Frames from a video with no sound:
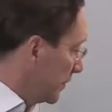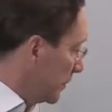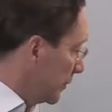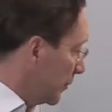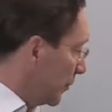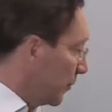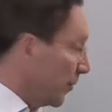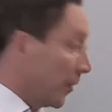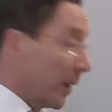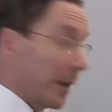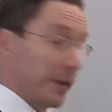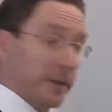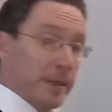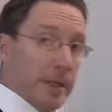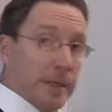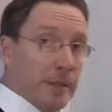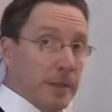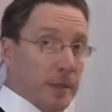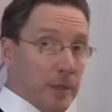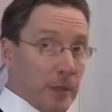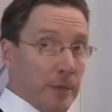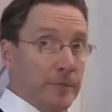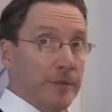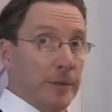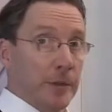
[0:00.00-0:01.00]
do another
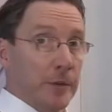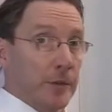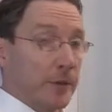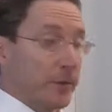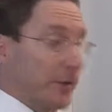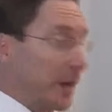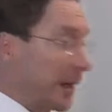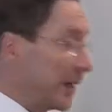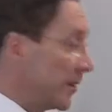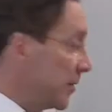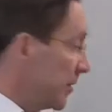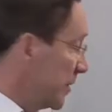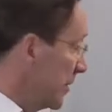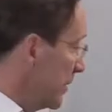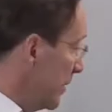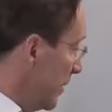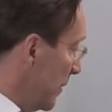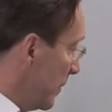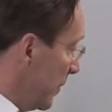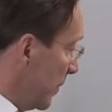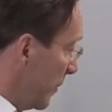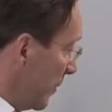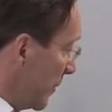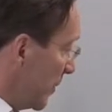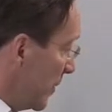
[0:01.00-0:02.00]
configuration.
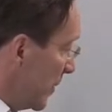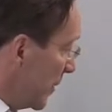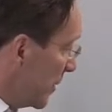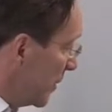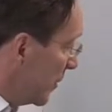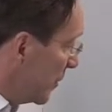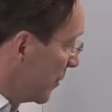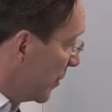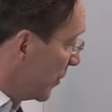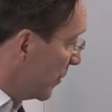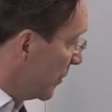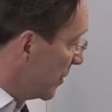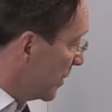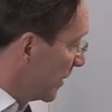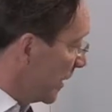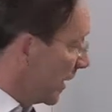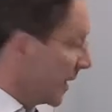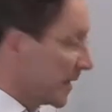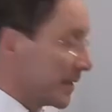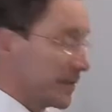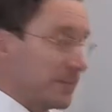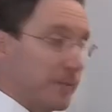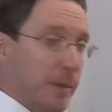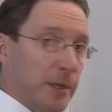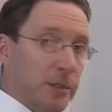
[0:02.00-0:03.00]
We just choose
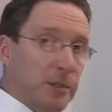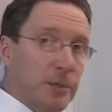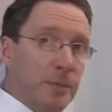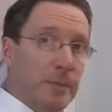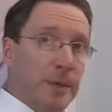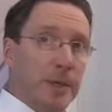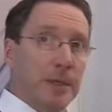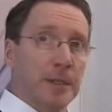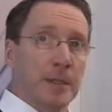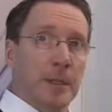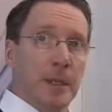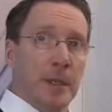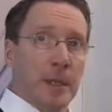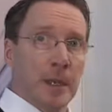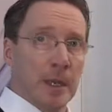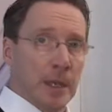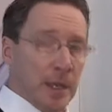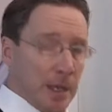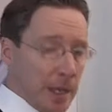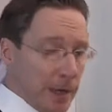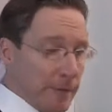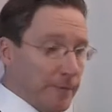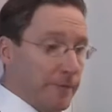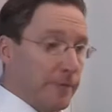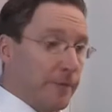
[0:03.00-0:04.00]
last measurement,
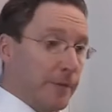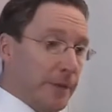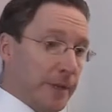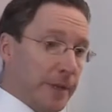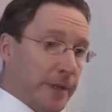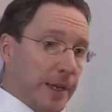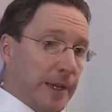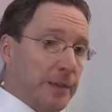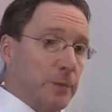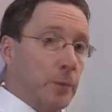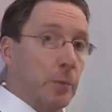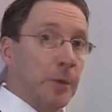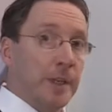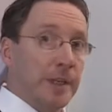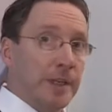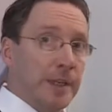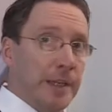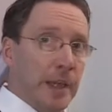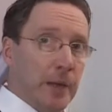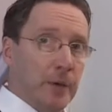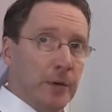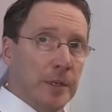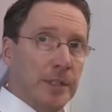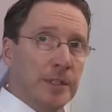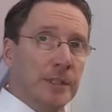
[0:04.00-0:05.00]
and for that we
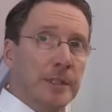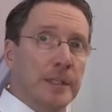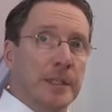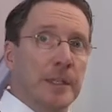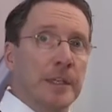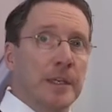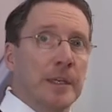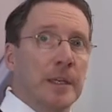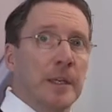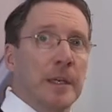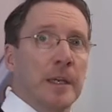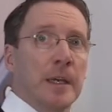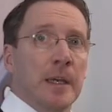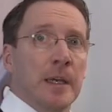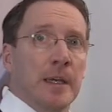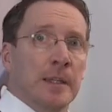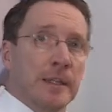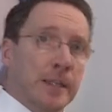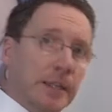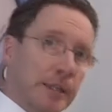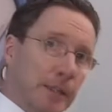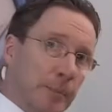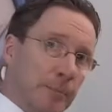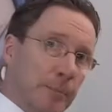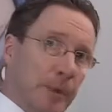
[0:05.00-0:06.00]
guarantee
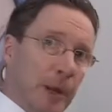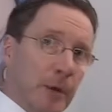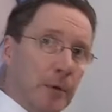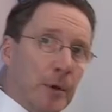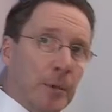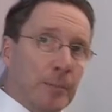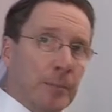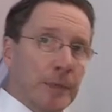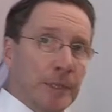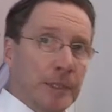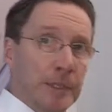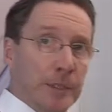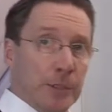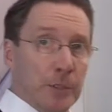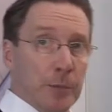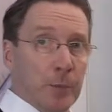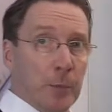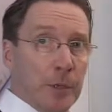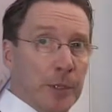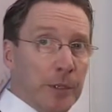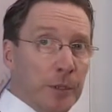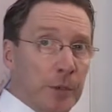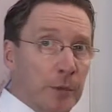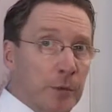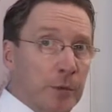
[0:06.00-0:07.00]
that the parameters
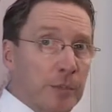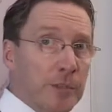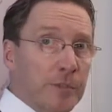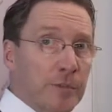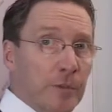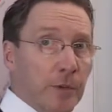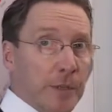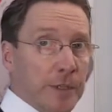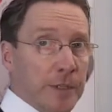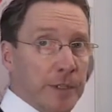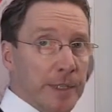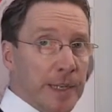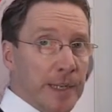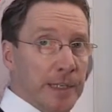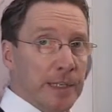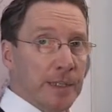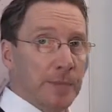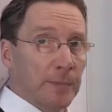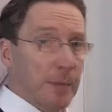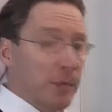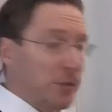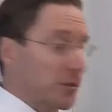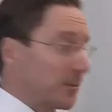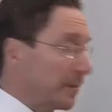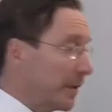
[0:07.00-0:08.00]
we use for the next
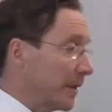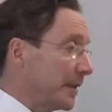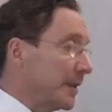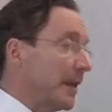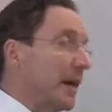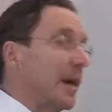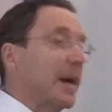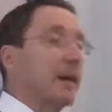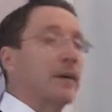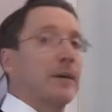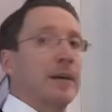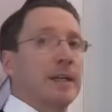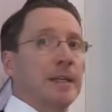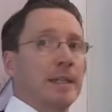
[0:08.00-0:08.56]
measurement are